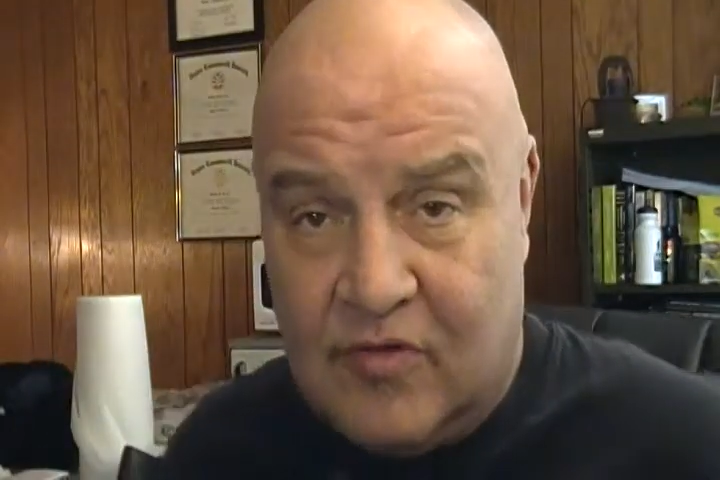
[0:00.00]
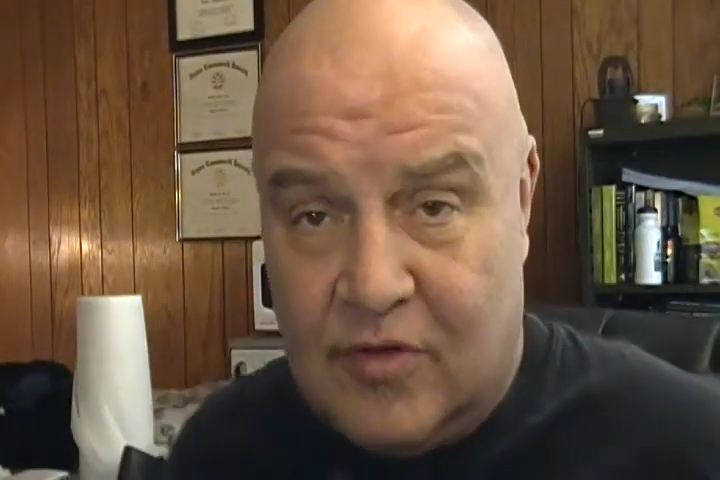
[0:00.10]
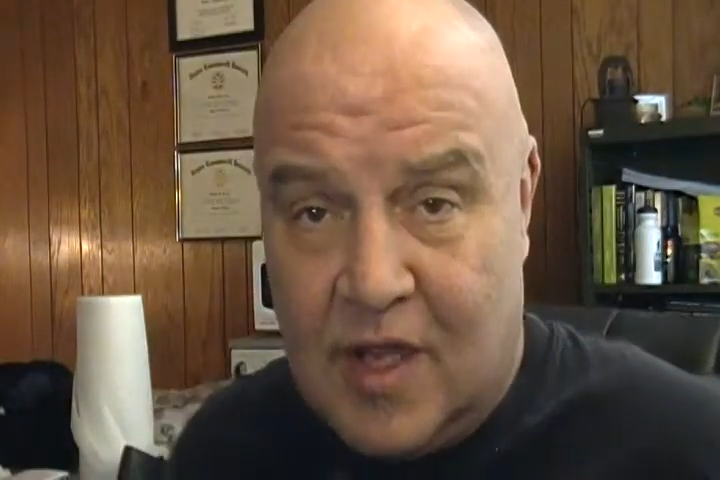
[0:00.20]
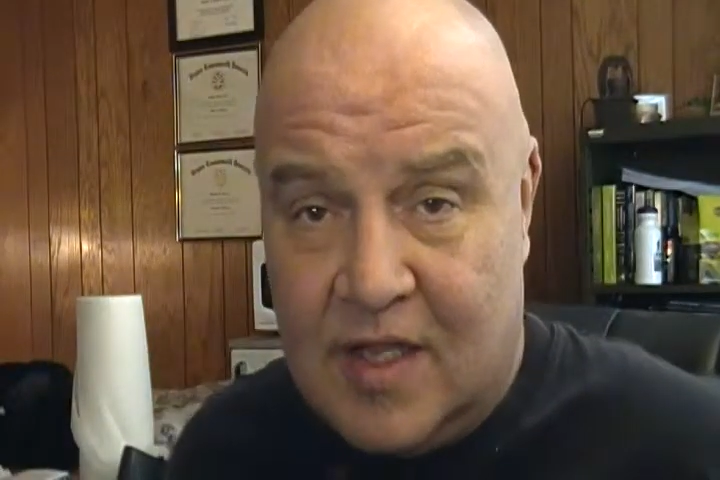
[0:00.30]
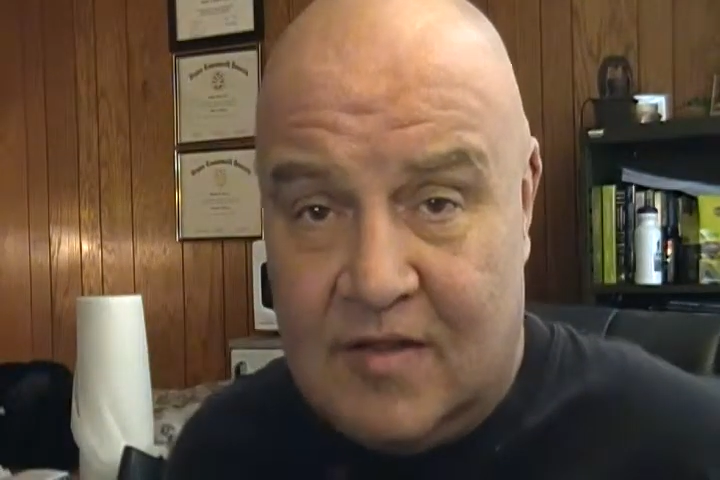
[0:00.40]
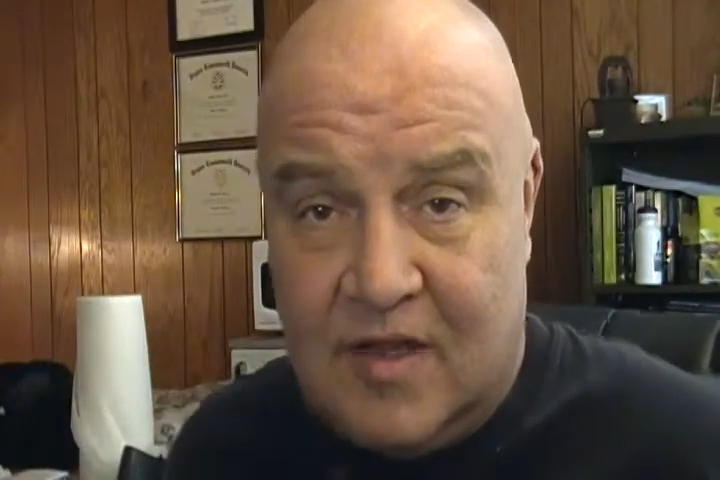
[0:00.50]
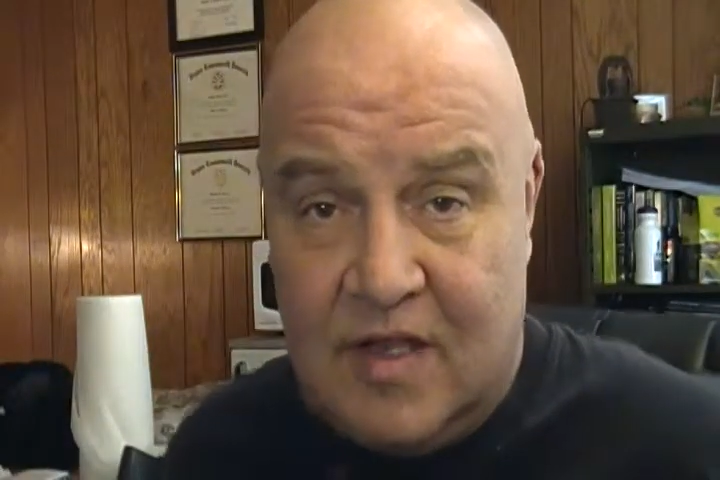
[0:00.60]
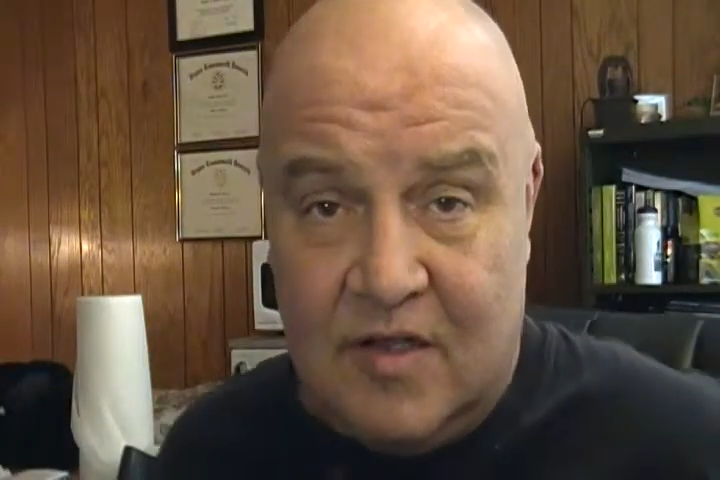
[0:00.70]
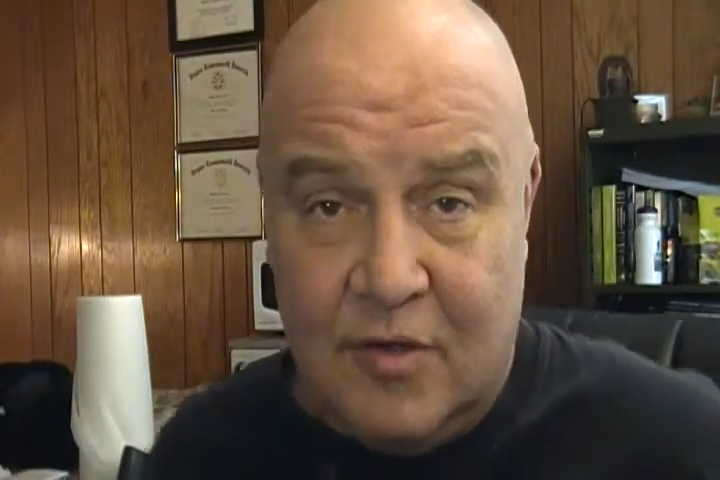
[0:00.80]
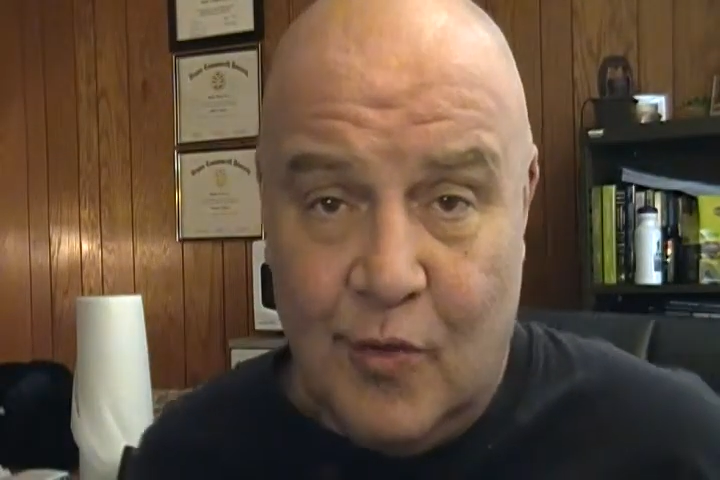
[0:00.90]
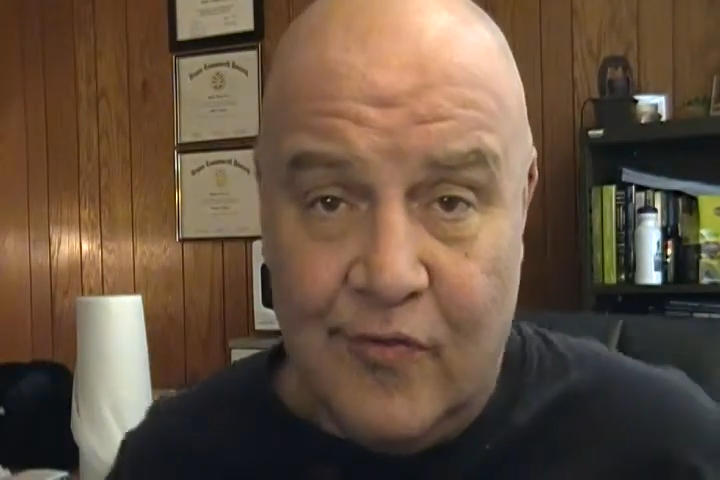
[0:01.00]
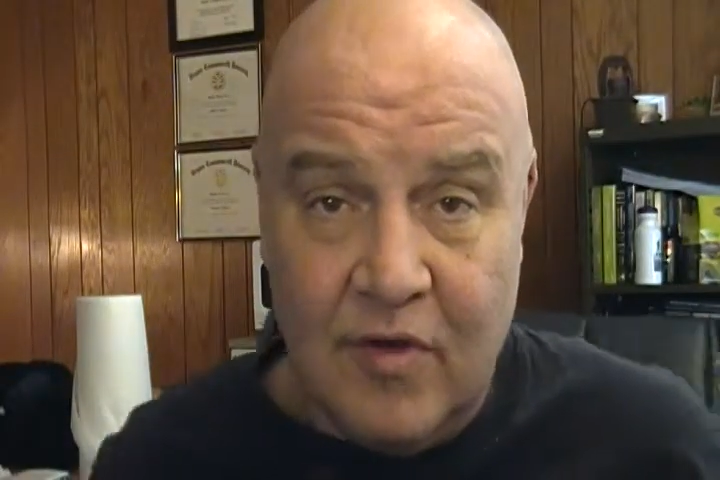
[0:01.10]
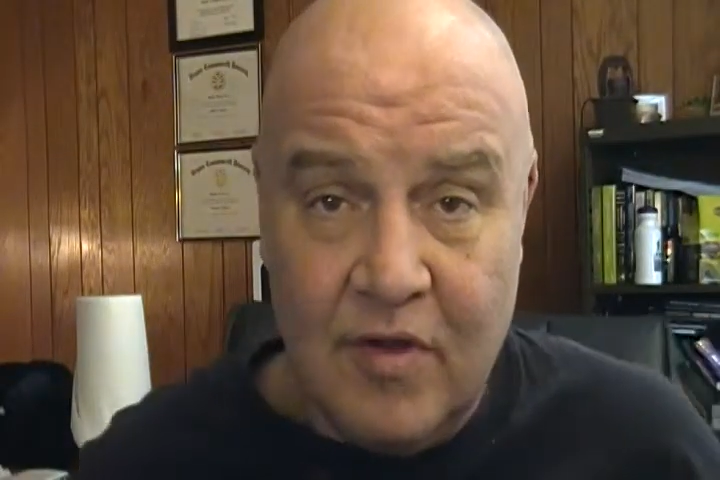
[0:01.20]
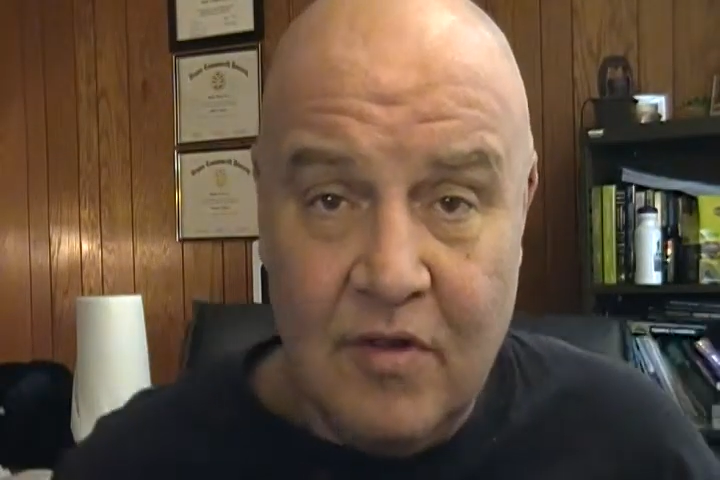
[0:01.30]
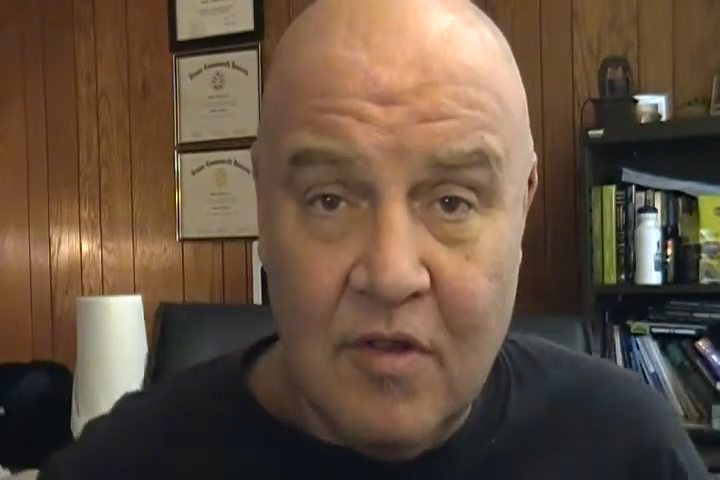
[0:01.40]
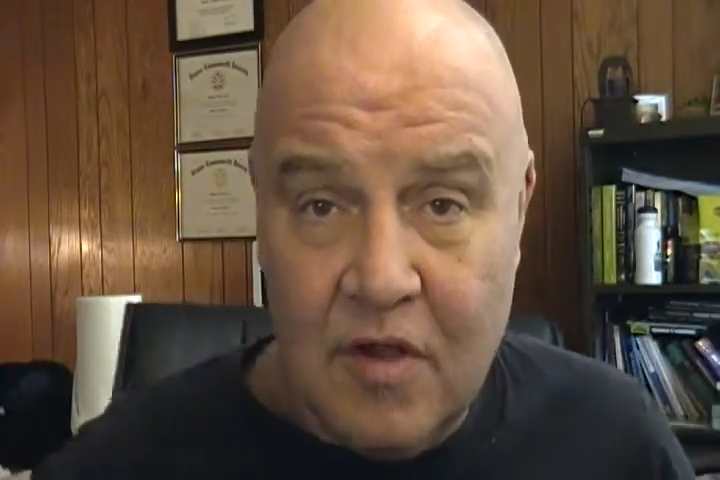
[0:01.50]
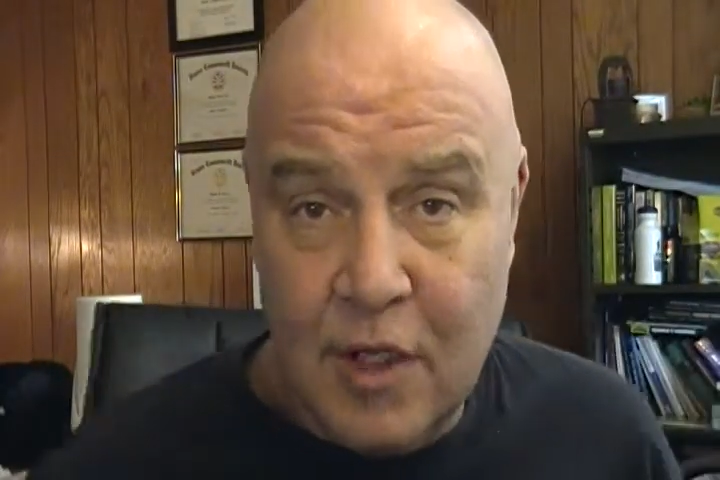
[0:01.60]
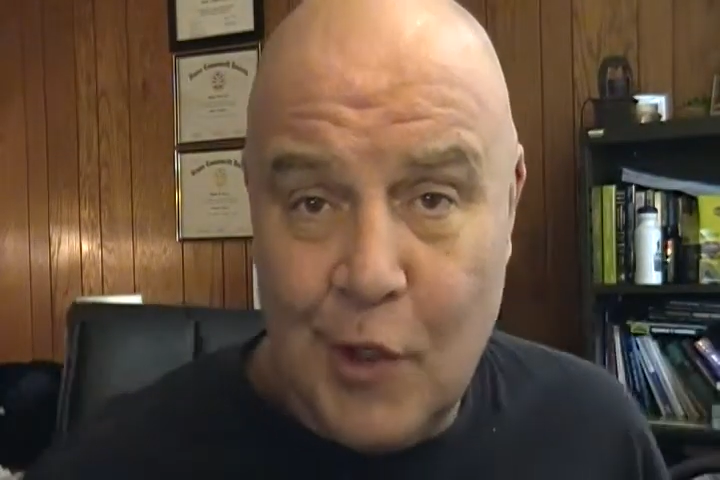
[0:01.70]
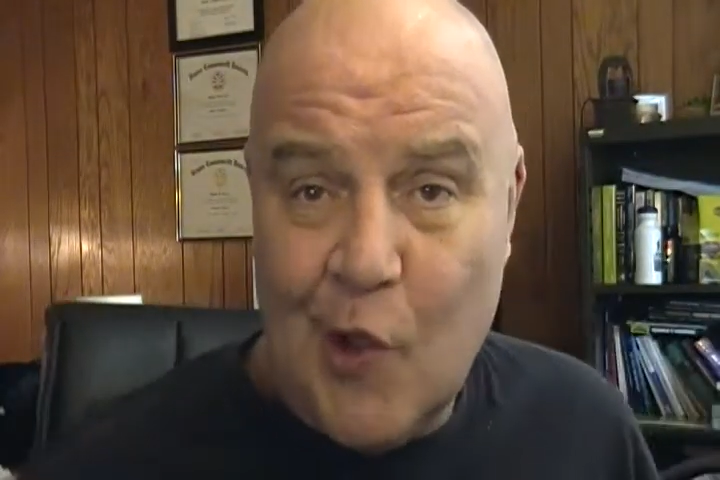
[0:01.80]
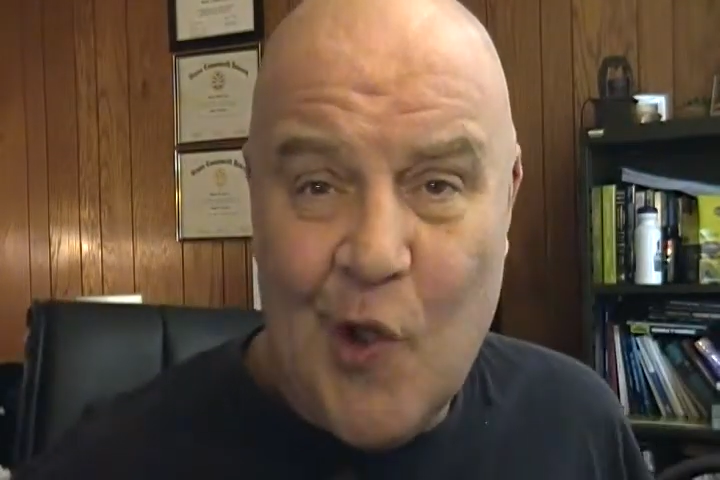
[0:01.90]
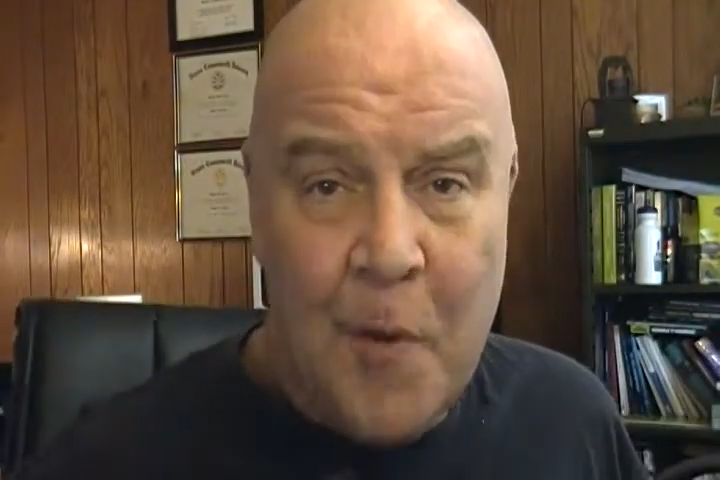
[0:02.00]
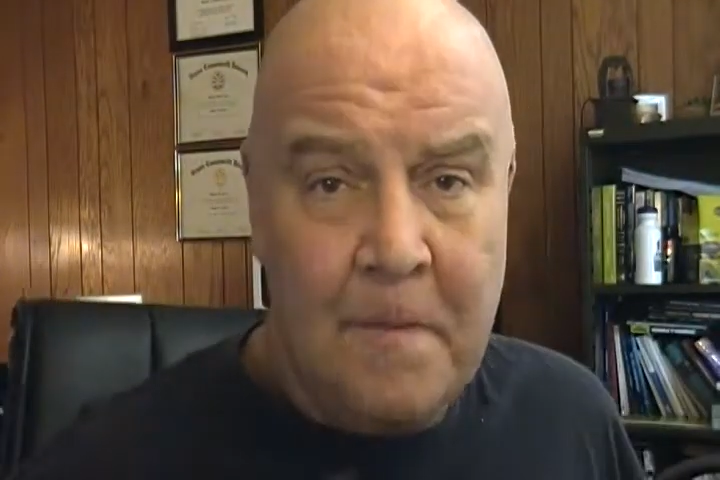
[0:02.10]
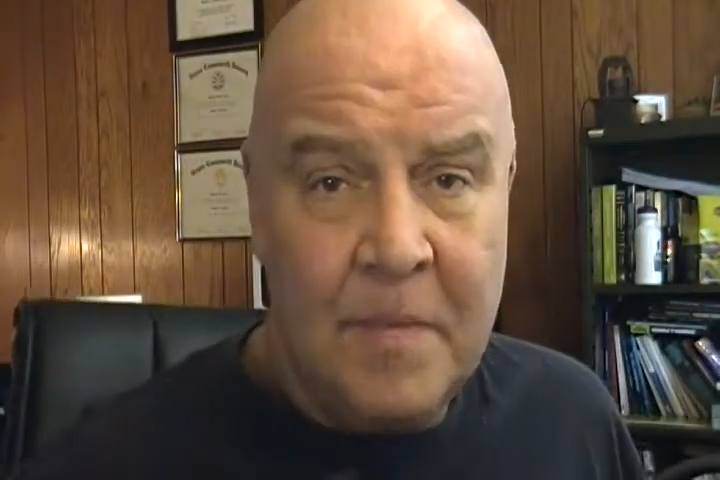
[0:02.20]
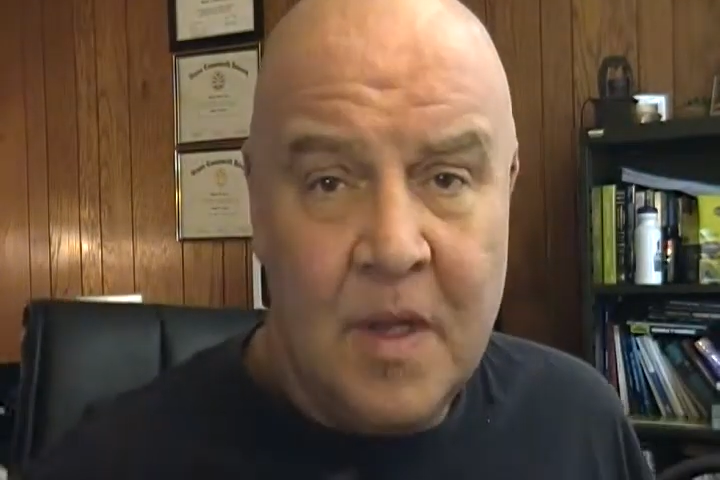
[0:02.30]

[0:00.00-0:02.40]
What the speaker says: It should not take you very long at all.